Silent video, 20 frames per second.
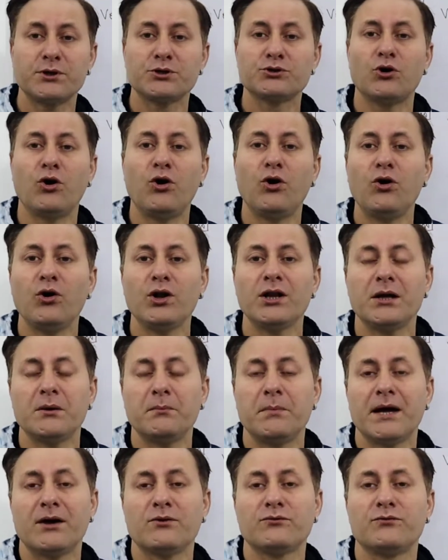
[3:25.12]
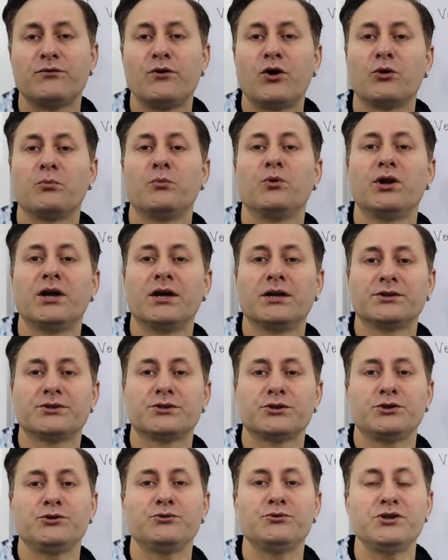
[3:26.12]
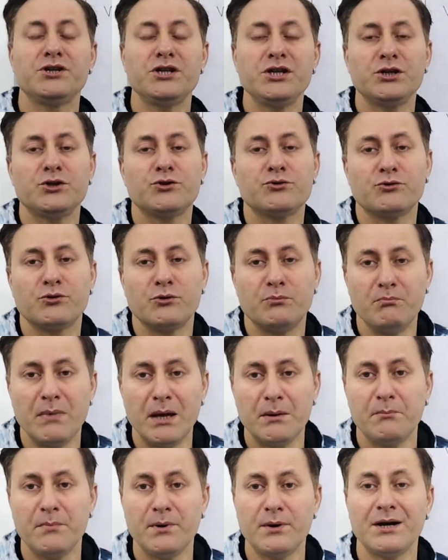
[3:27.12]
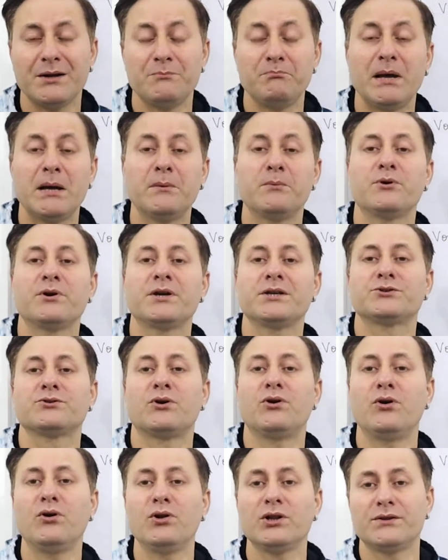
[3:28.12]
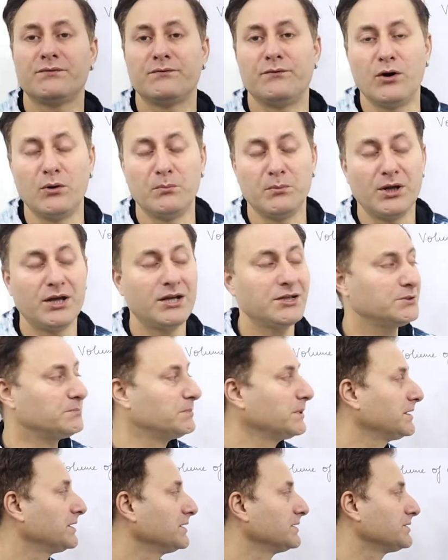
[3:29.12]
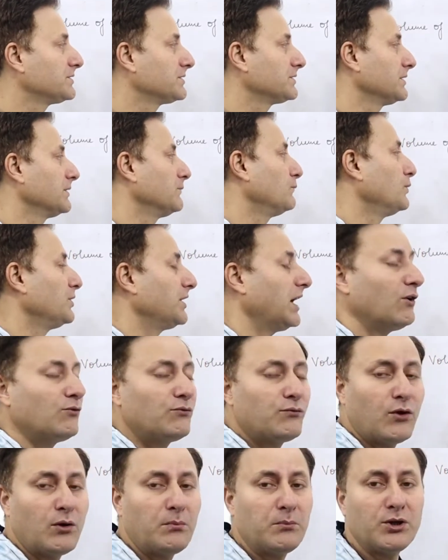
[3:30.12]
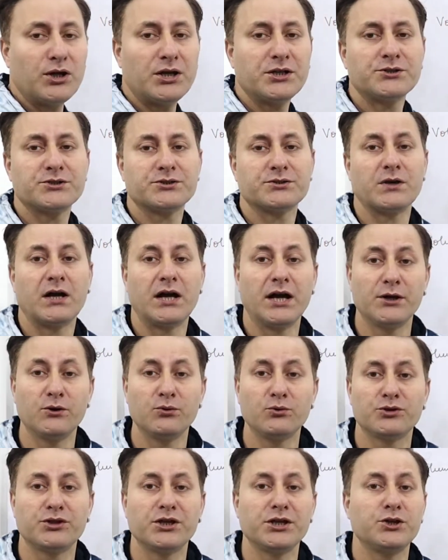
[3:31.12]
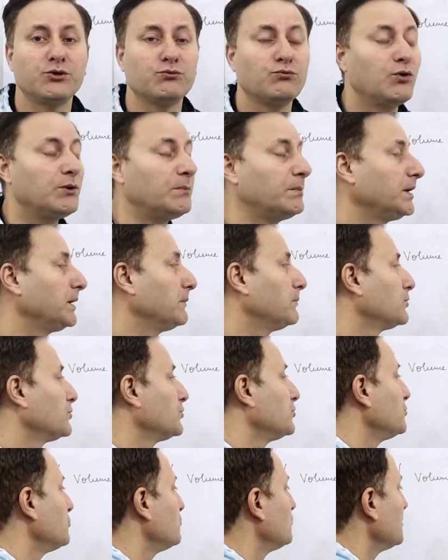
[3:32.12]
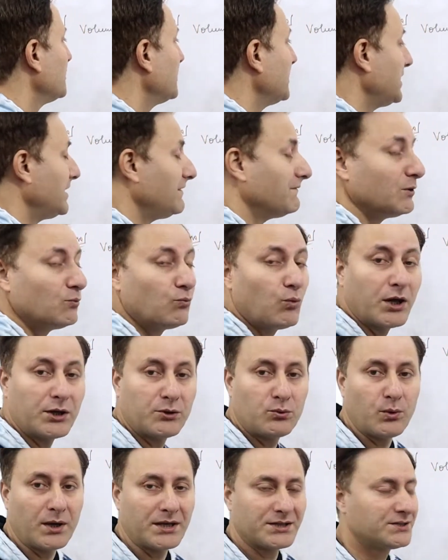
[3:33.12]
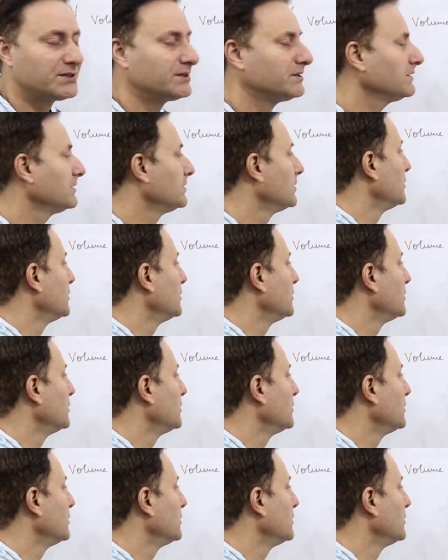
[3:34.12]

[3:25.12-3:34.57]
is all about formulas. You need to remember and memorize all the formulas, because without formulas I don't think you will be able to do even one question.